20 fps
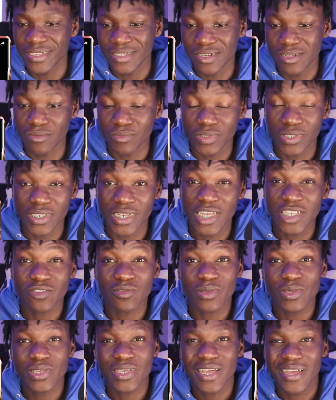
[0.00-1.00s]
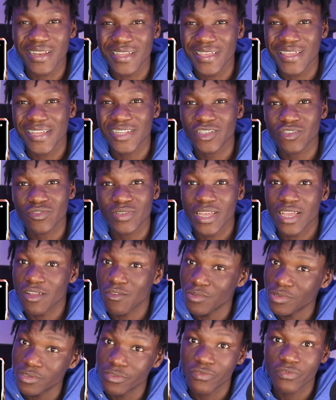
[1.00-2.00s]
You know what I'm saying? That's why you gotta get you
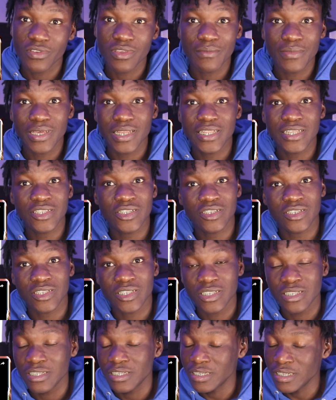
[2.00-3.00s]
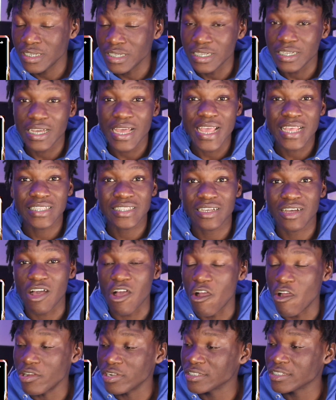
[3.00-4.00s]
that one female and just chill. As an
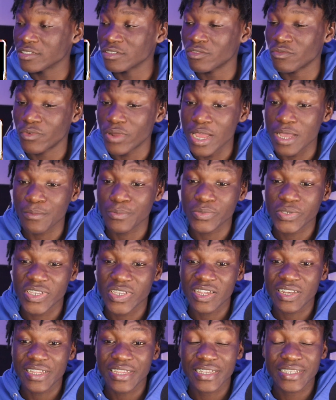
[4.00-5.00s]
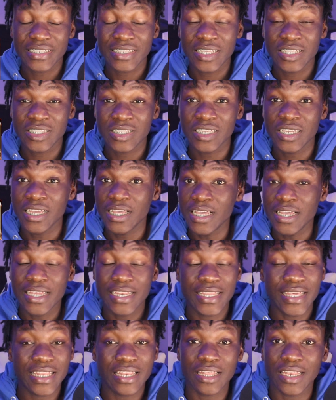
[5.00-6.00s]
artist or rapper, niggas need,
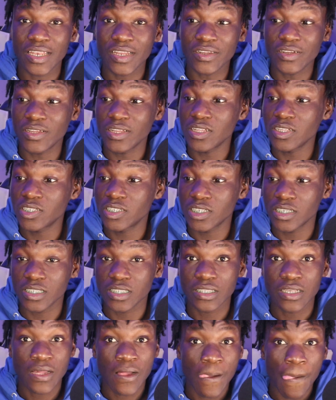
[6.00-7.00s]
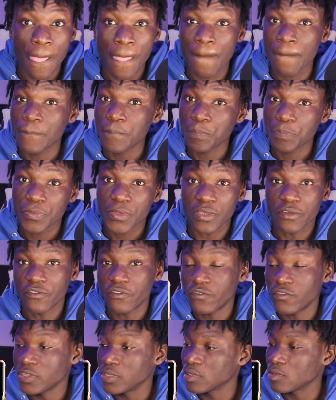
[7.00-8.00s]
need to learn to just
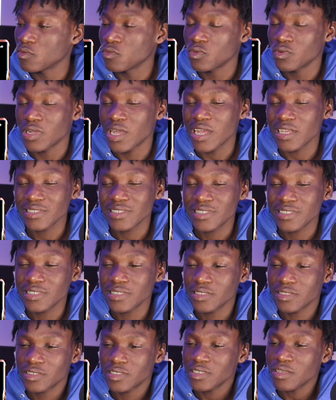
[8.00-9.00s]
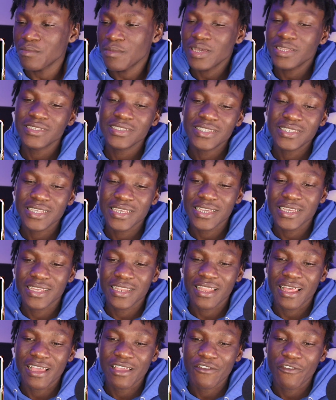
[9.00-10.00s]
fit. I seen somebody said
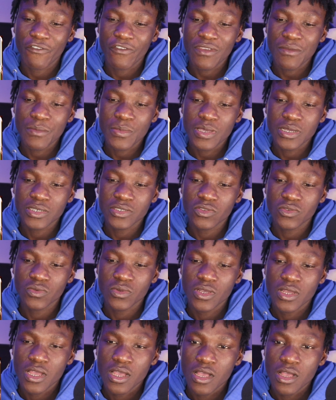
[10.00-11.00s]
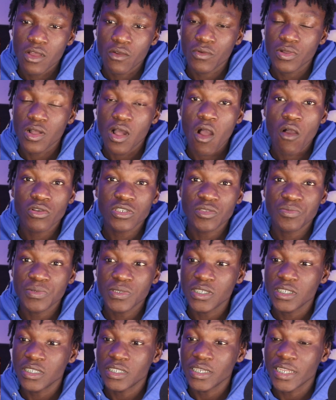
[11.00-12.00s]
like females will always
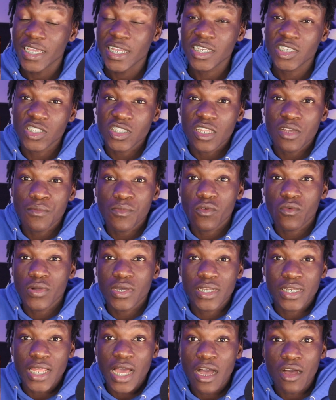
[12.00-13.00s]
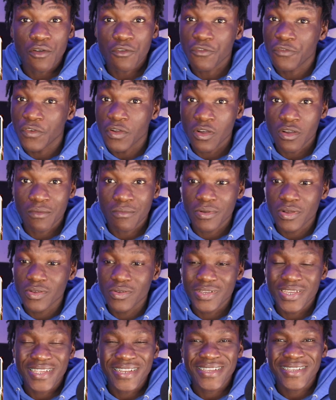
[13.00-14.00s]
be niggas number one downfall,
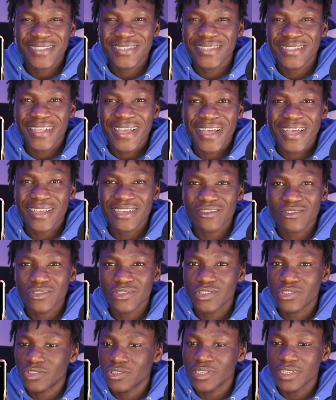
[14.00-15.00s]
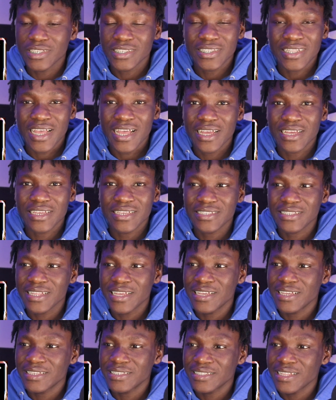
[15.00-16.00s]
bro. And it's not, it's not, it's
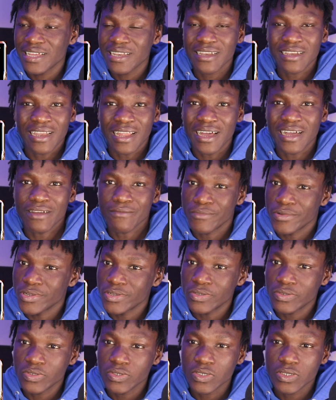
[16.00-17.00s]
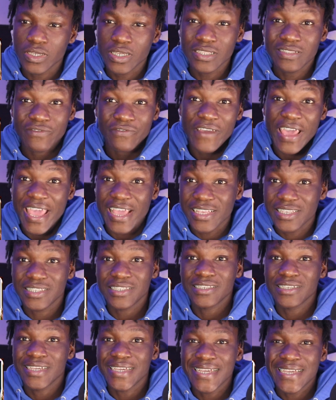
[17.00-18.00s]
not, it's not a lie, bro. It's
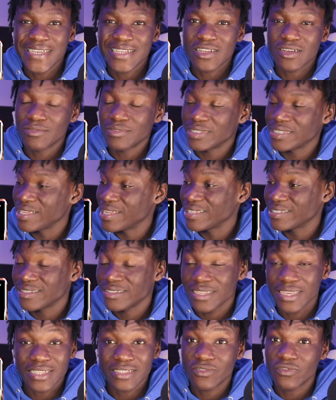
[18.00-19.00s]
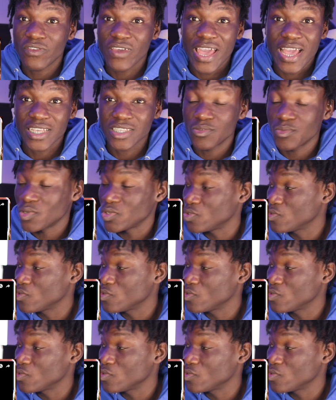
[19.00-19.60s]
facts. You know what I'm saying? It's, it's facts, bro.